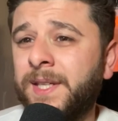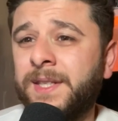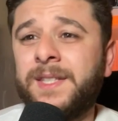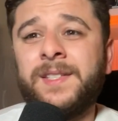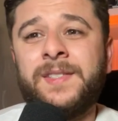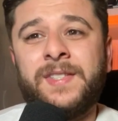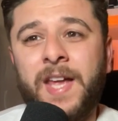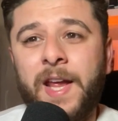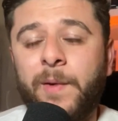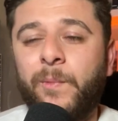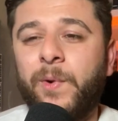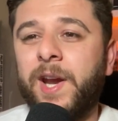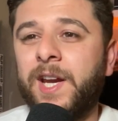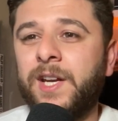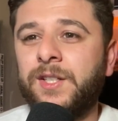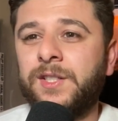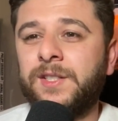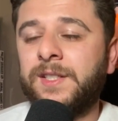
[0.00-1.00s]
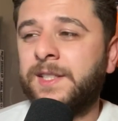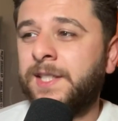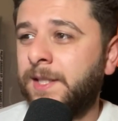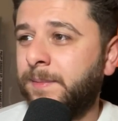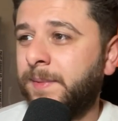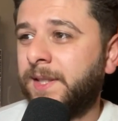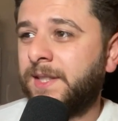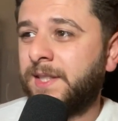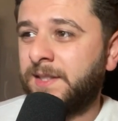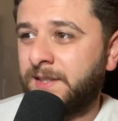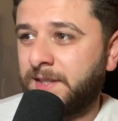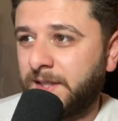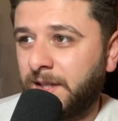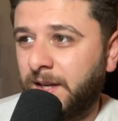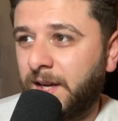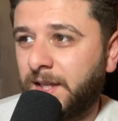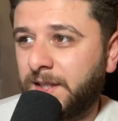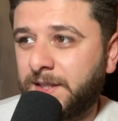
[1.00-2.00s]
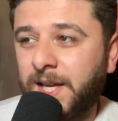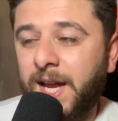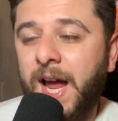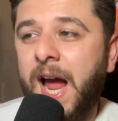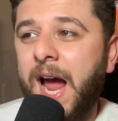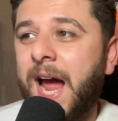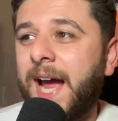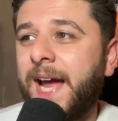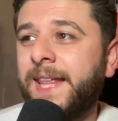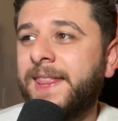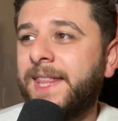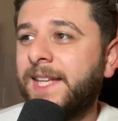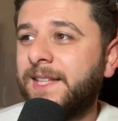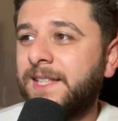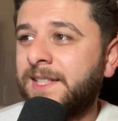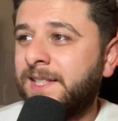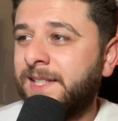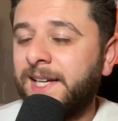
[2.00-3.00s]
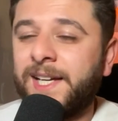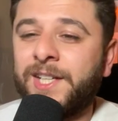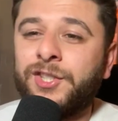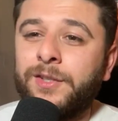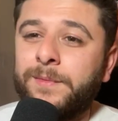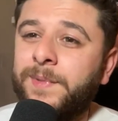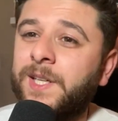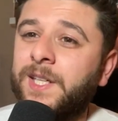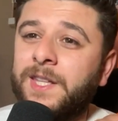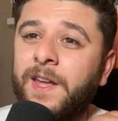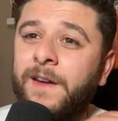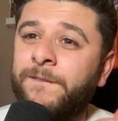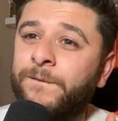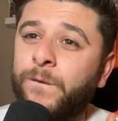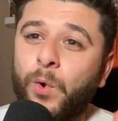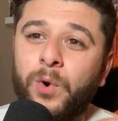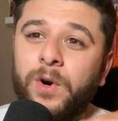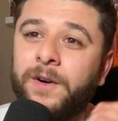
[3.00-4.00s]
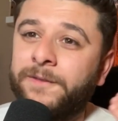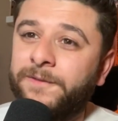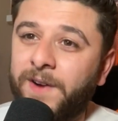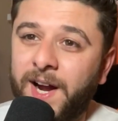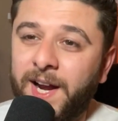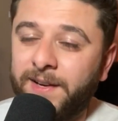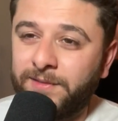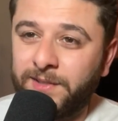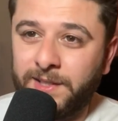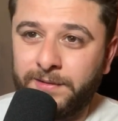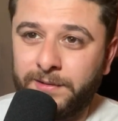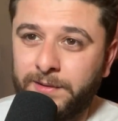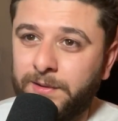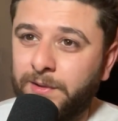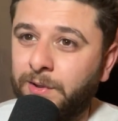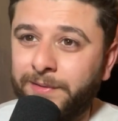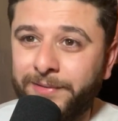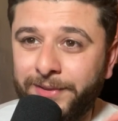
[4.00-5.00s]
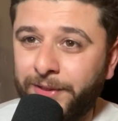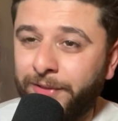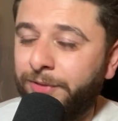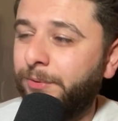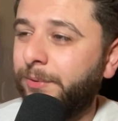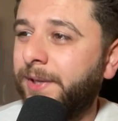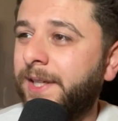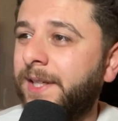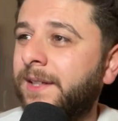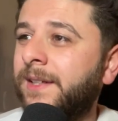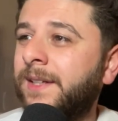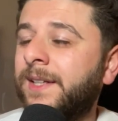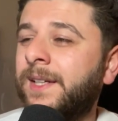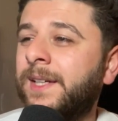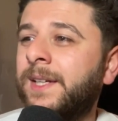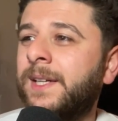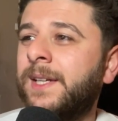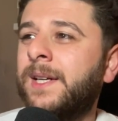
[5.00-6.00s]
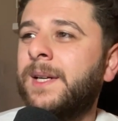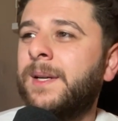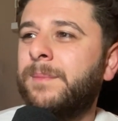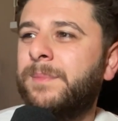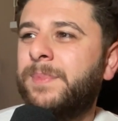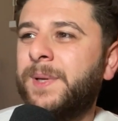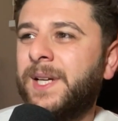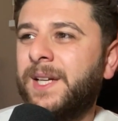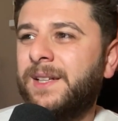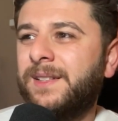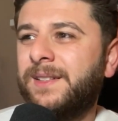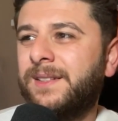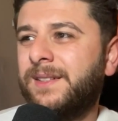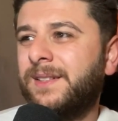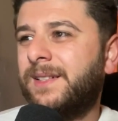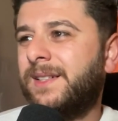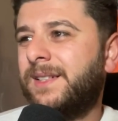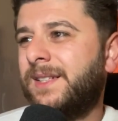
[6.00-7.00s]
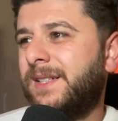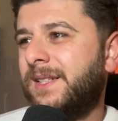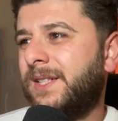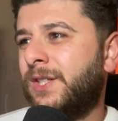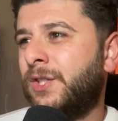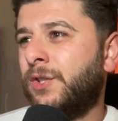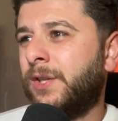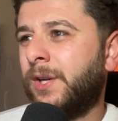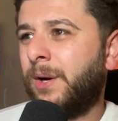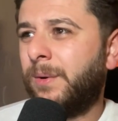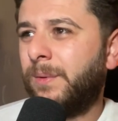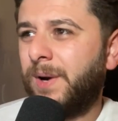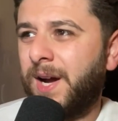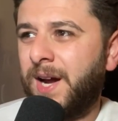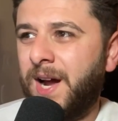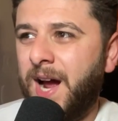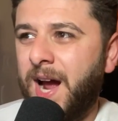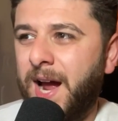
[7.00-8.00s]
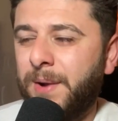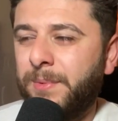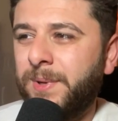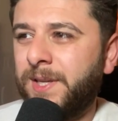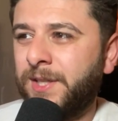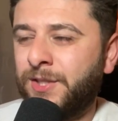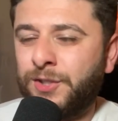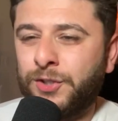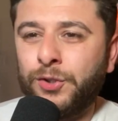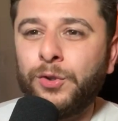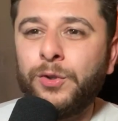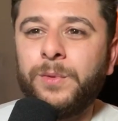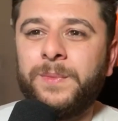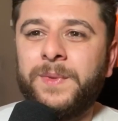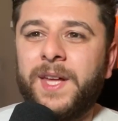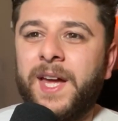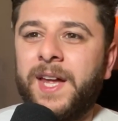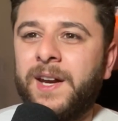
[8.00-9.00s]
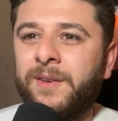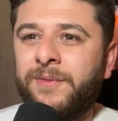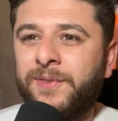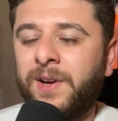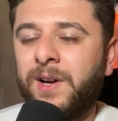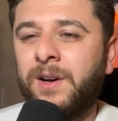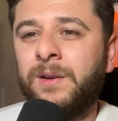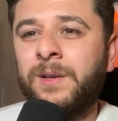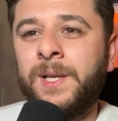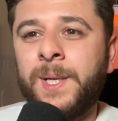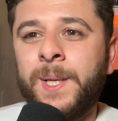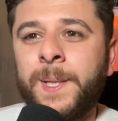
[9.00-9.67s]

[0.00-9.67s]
at the same range as a team like the Seahawks. I think the Seahawks should be at that four or five level over the three. But, you know, I would assume the NFL